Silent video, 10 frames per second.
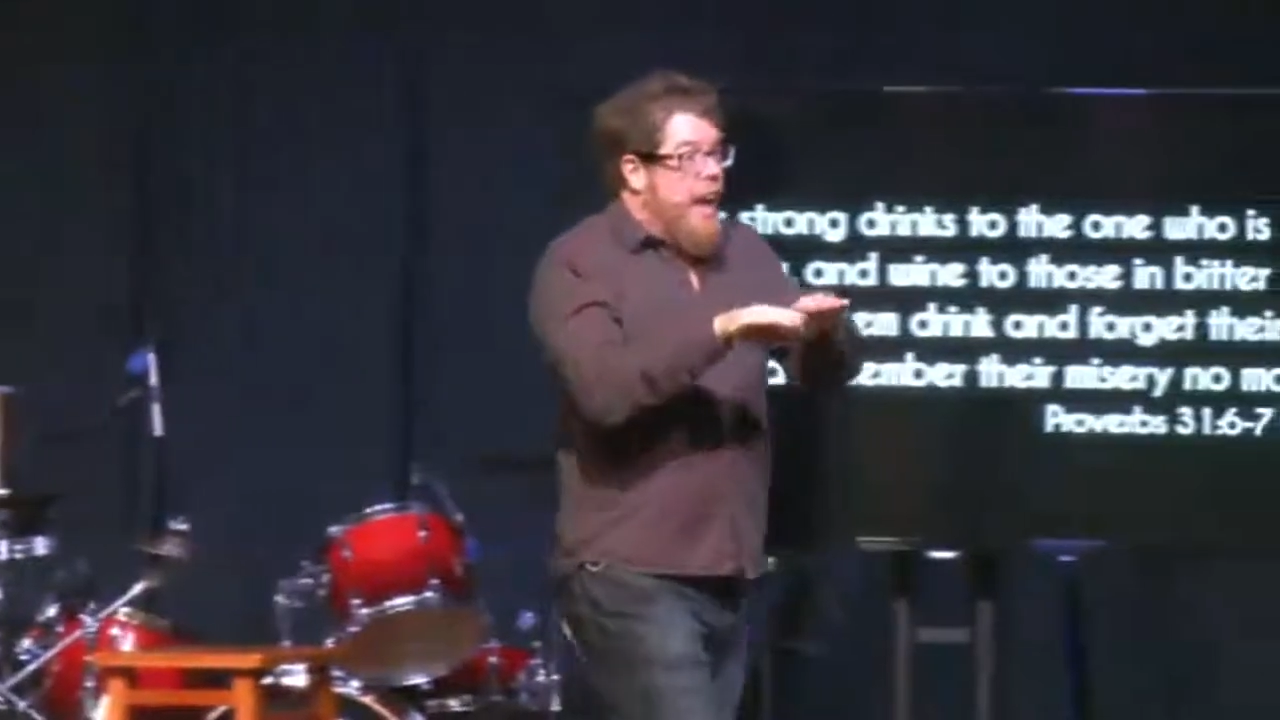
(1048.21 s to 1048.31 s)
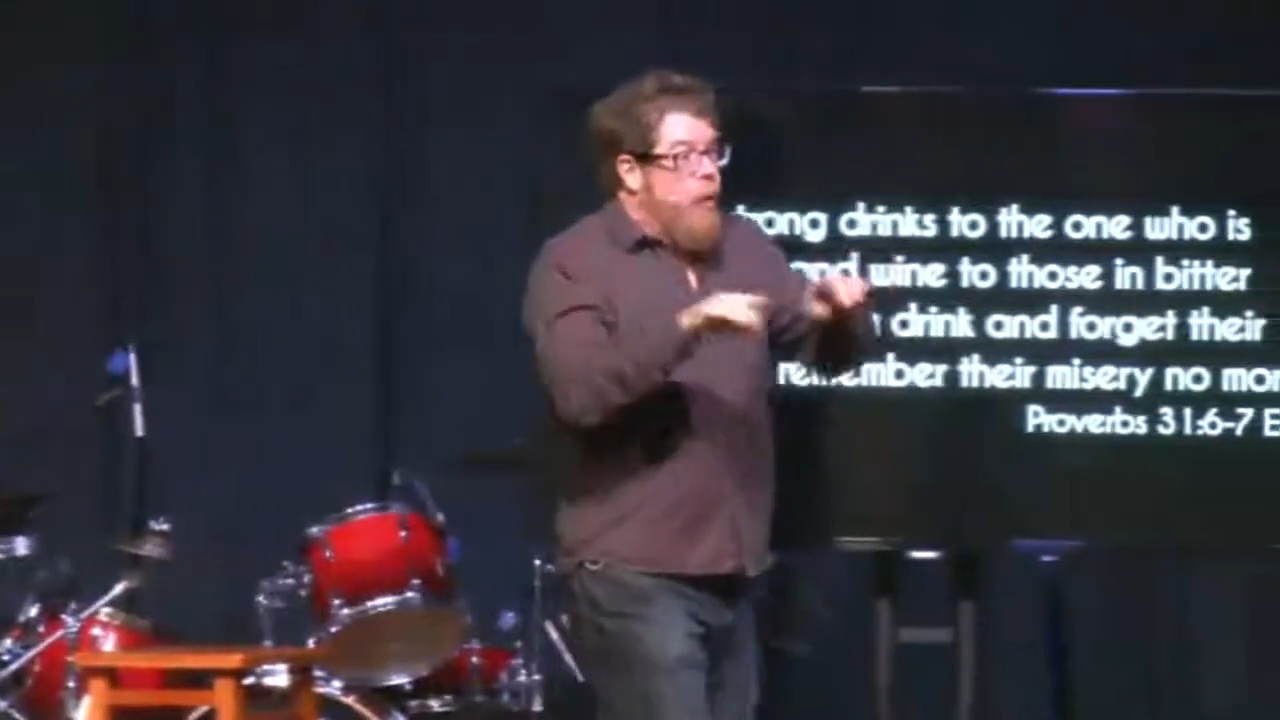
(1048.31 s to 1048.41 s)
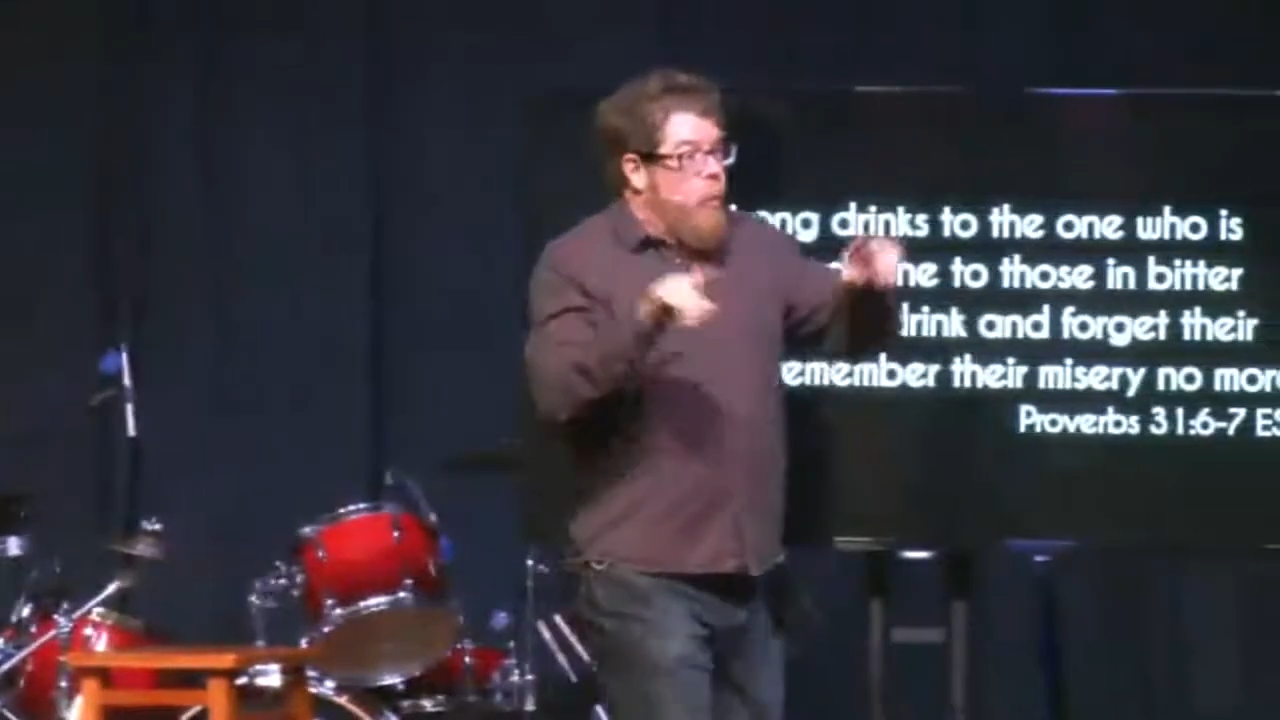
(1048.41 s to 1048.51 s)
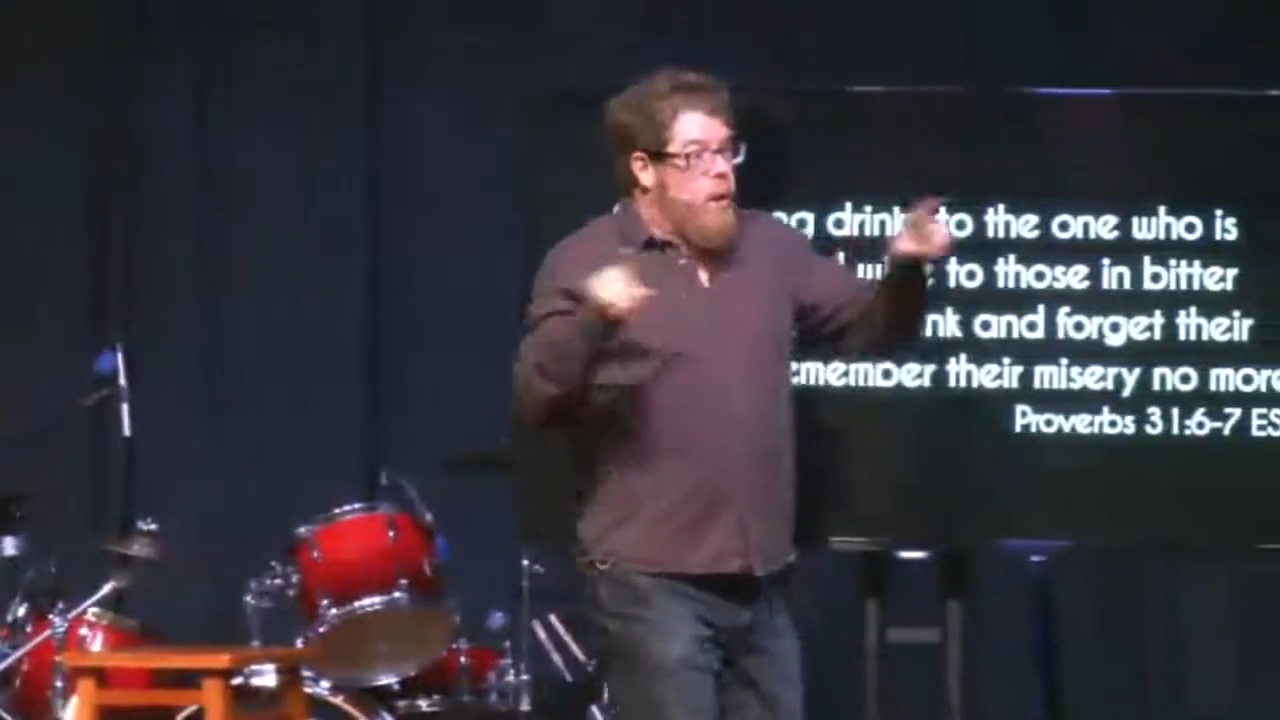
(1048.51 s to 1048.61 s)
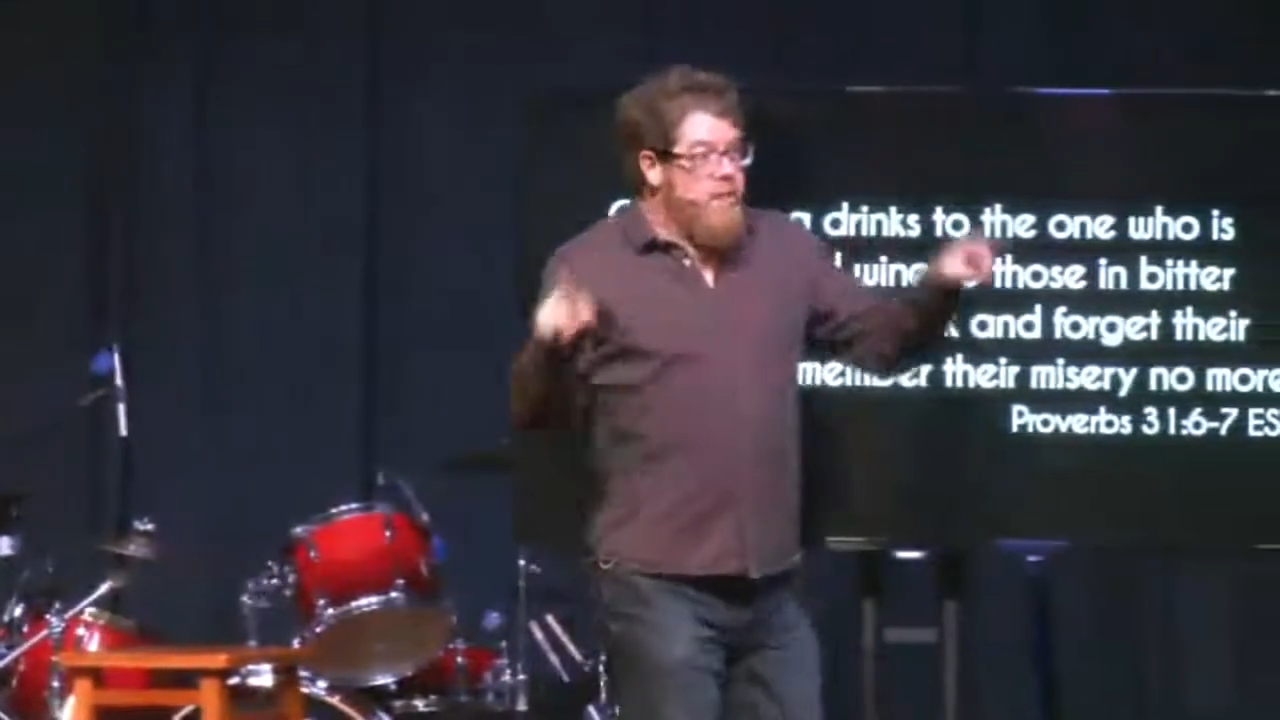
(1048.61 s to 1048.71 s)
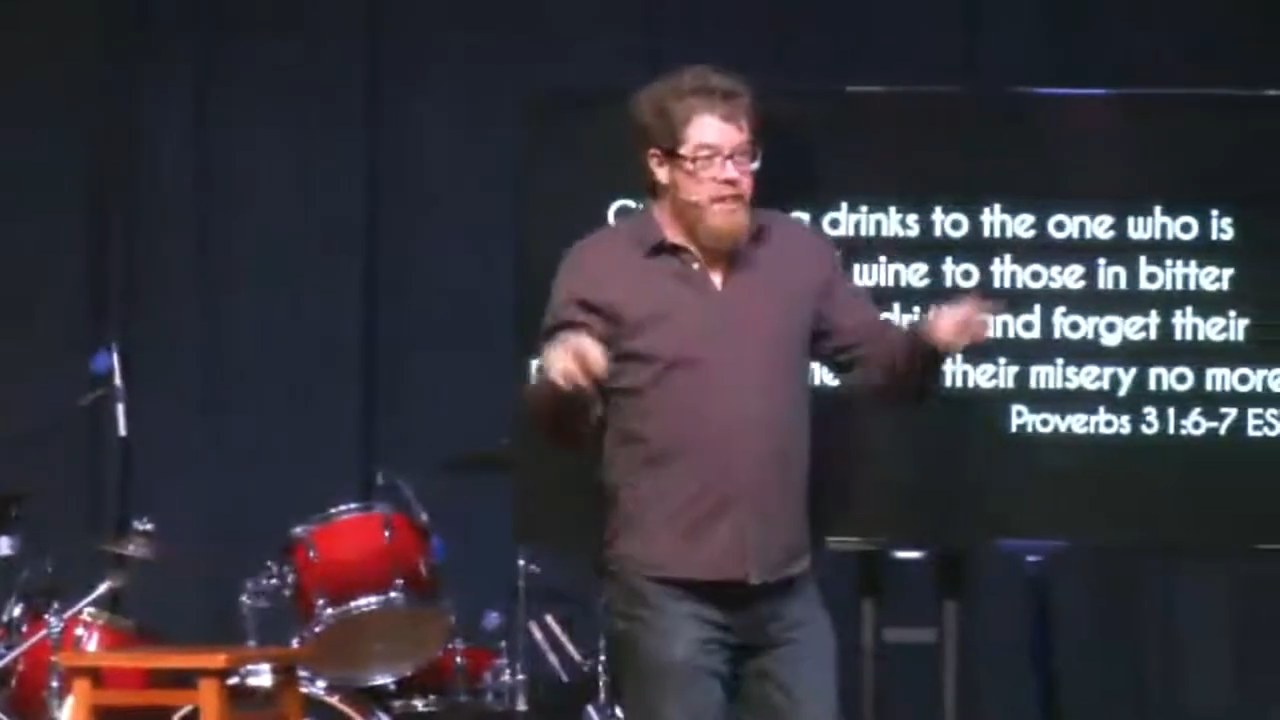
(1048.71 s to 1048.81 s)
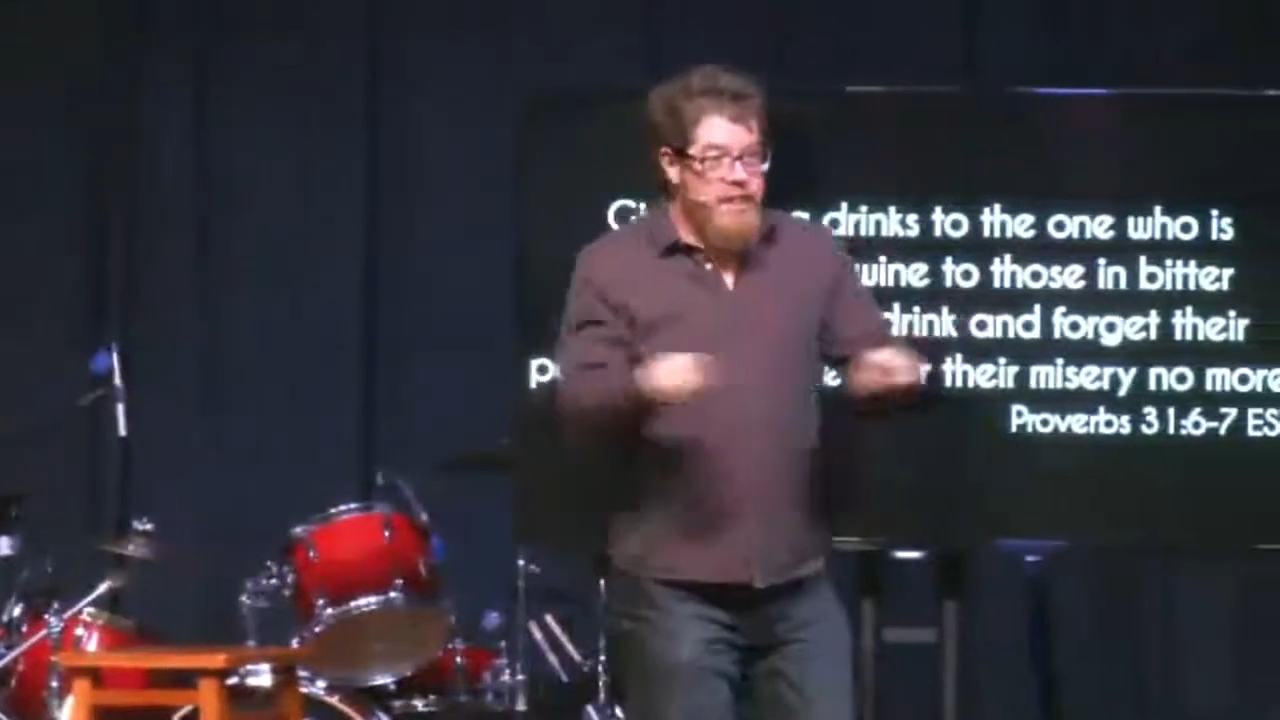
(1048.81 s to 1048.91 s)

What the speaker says: When this